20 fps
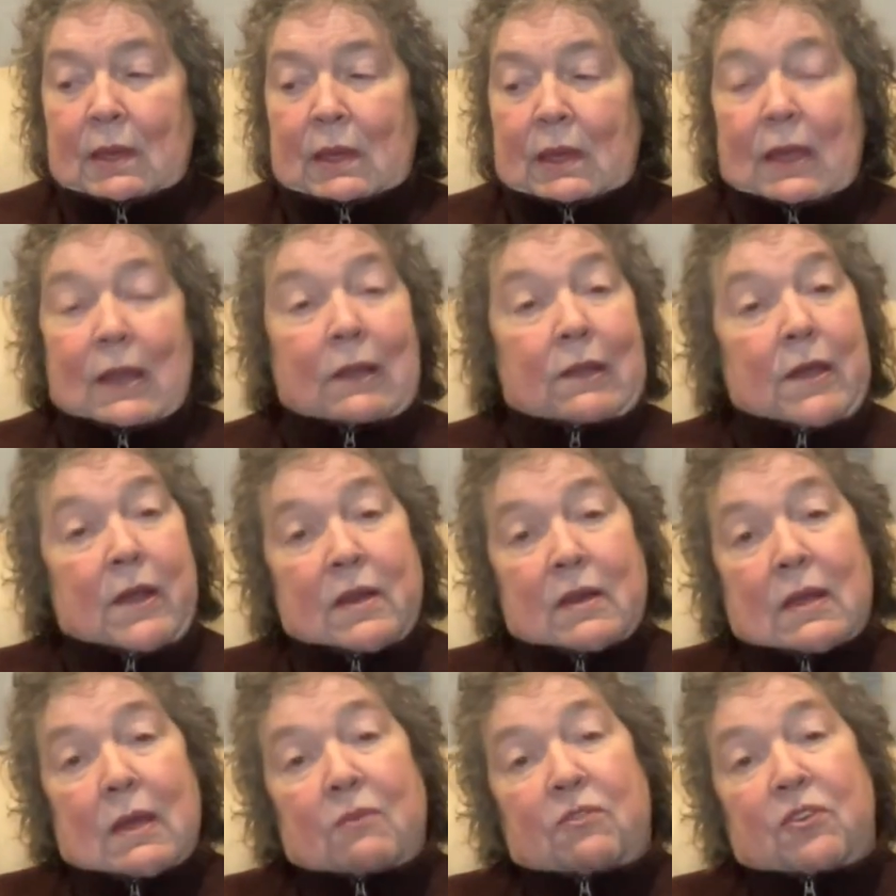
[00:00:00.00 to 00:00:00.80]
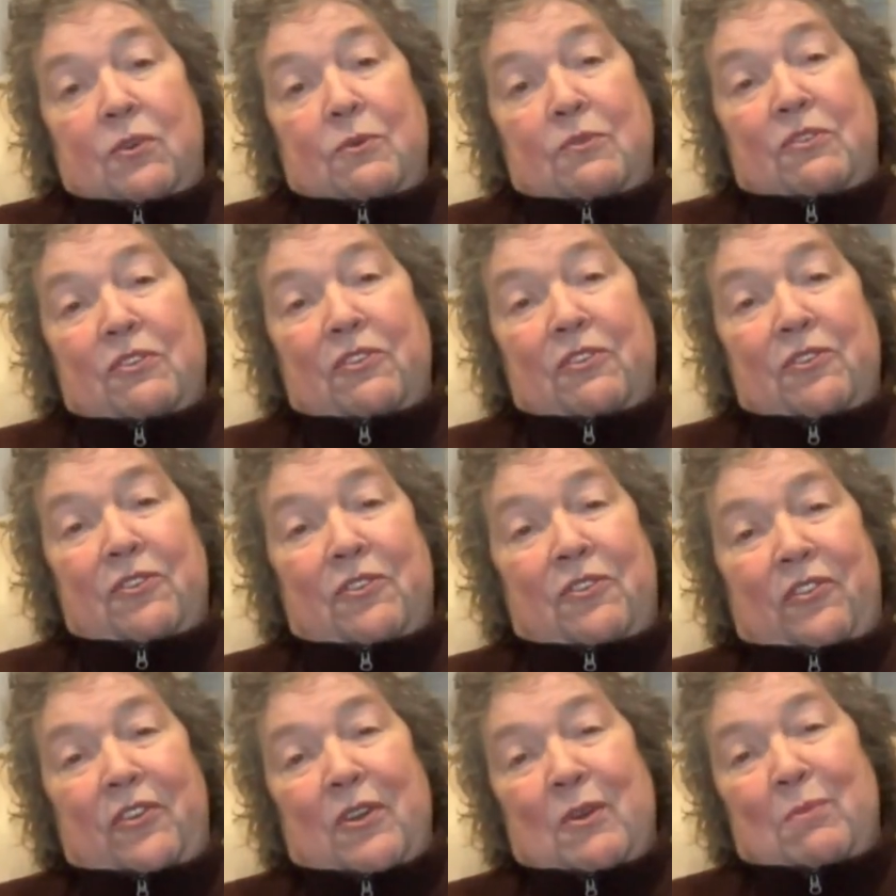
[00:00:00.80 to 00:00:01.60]
And a lot of times she would just sort of
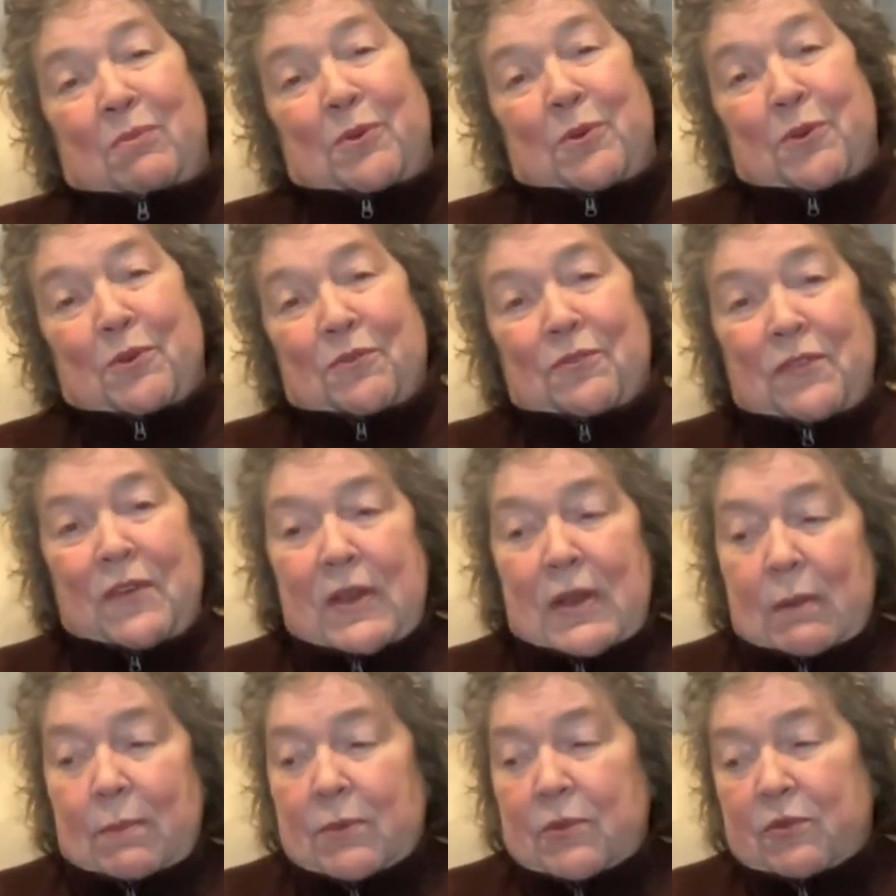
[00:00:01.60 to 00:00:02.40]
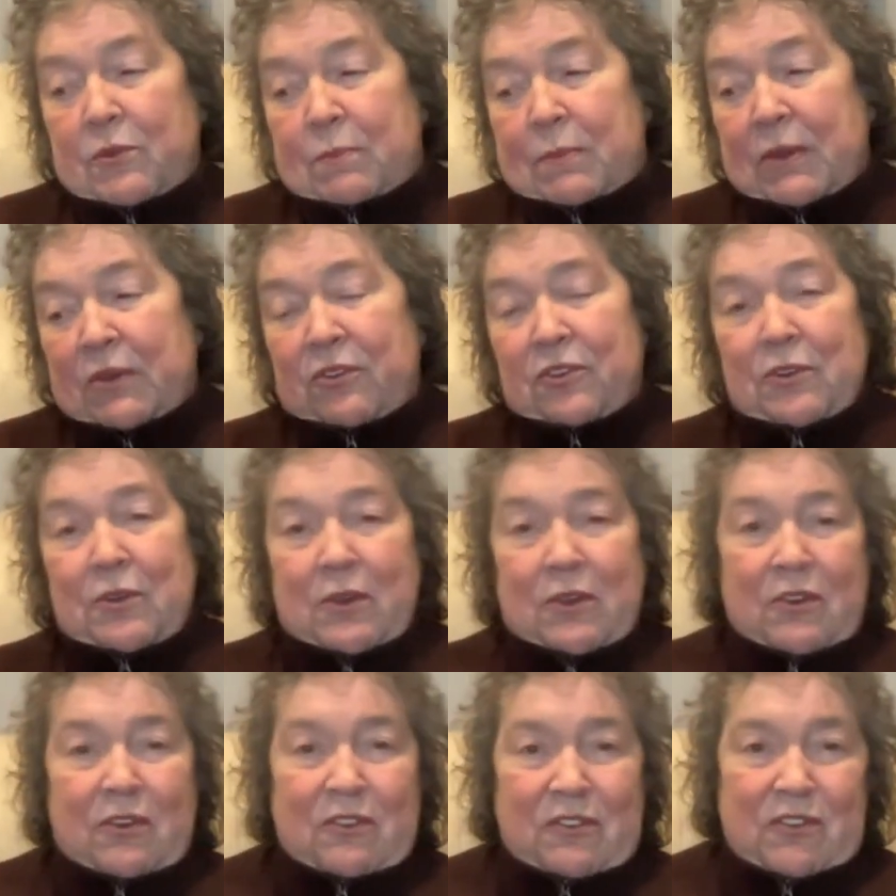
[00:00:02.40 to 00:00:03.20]
sit, put her feet up. There's a picture here.
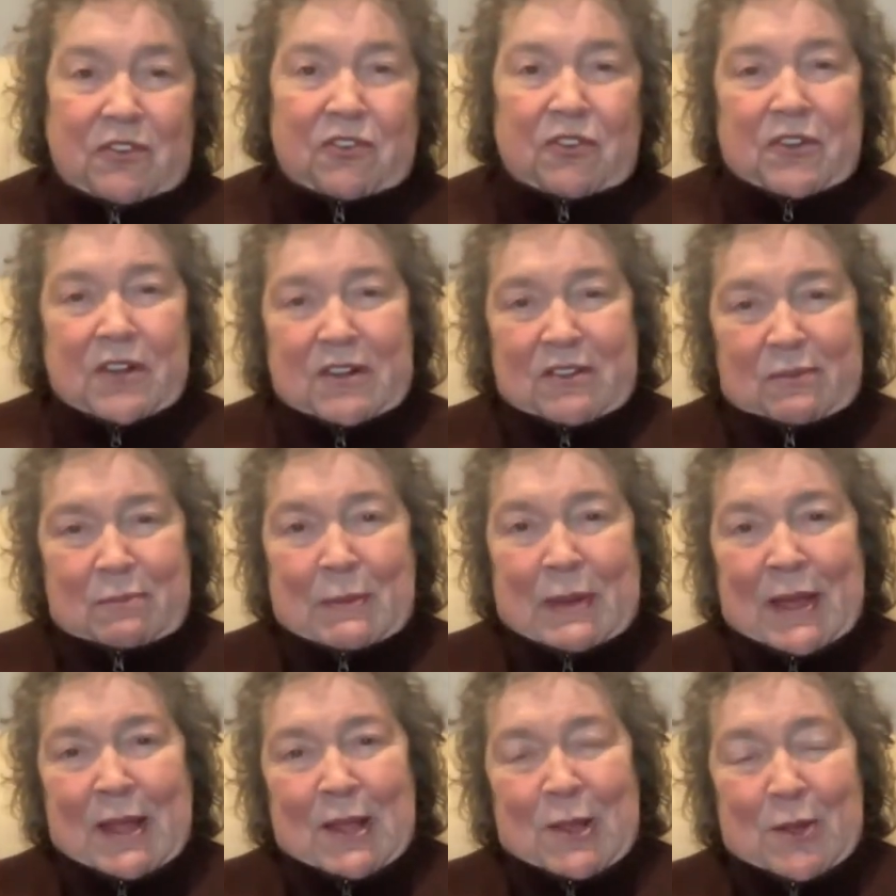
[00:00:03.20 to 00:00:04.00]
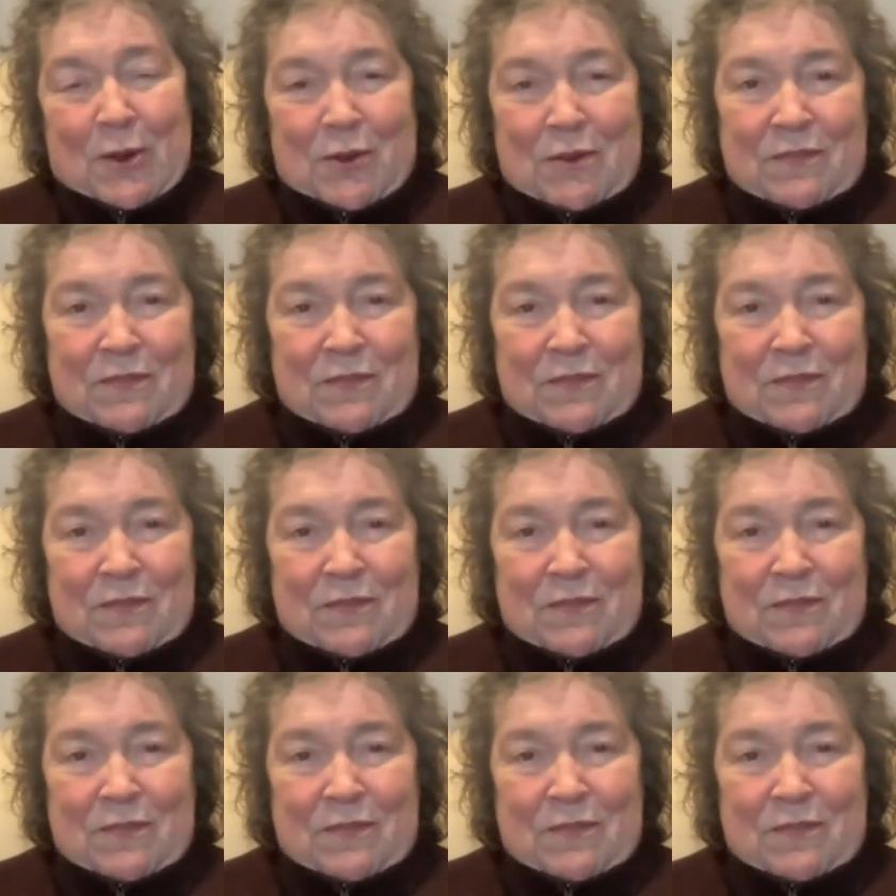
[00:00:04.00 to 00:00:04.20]
You can see she's got a smile on her